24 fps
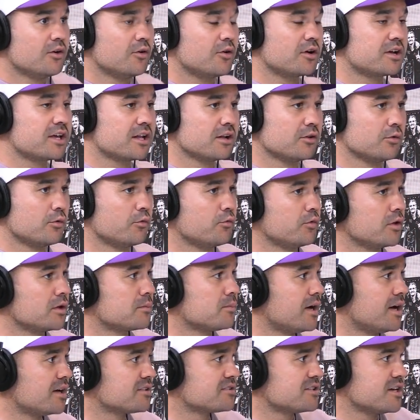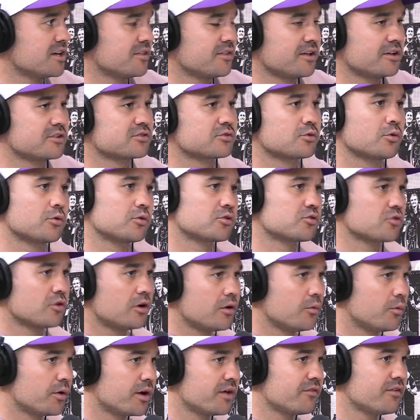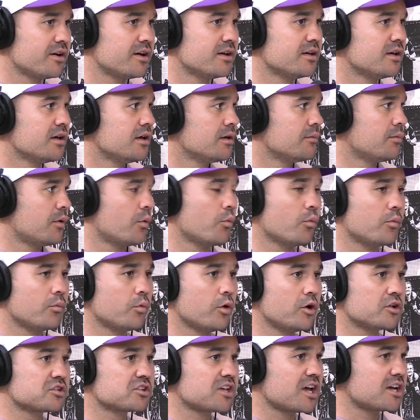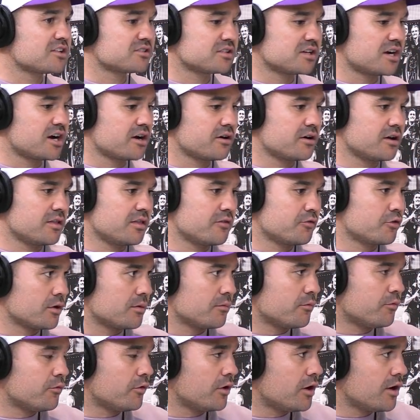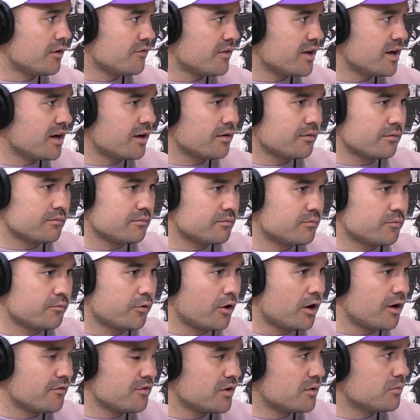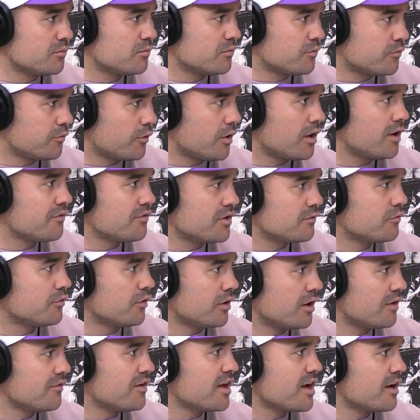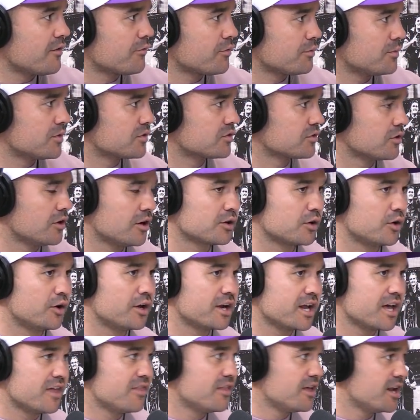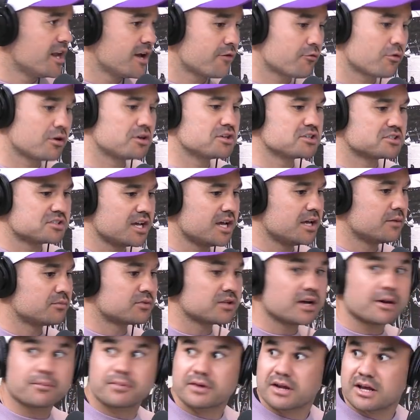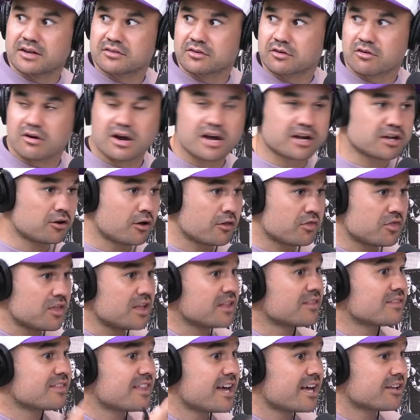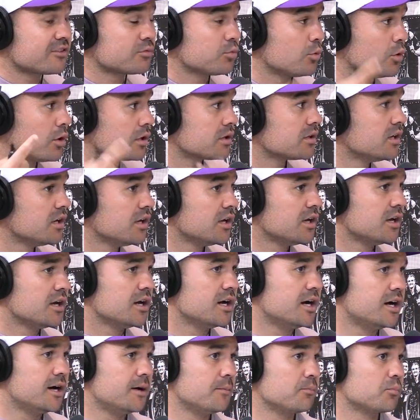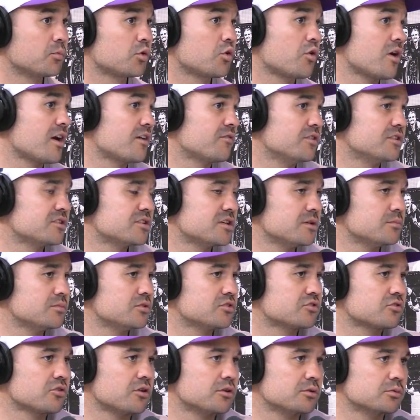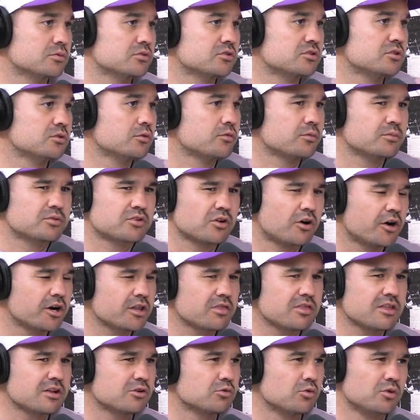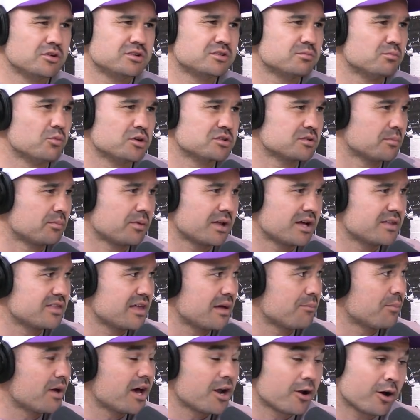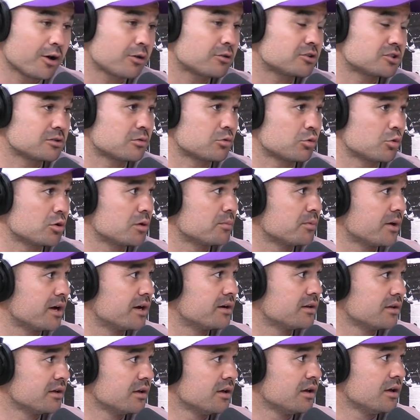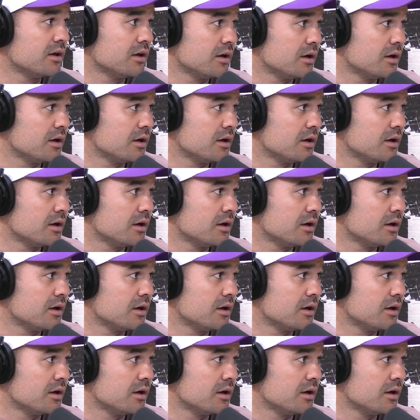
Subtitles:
or get a little flick pass out and they score a try or whatever. But worst case scenario, they've got them 5 out, 5 in, 5 in, 5 out from the sideline, and then everyone just amps up and has a crack. And I think that's what Craig Fitzgibbon's trying to instill from. So I didn't think Moyes played that bad. I actually thought I was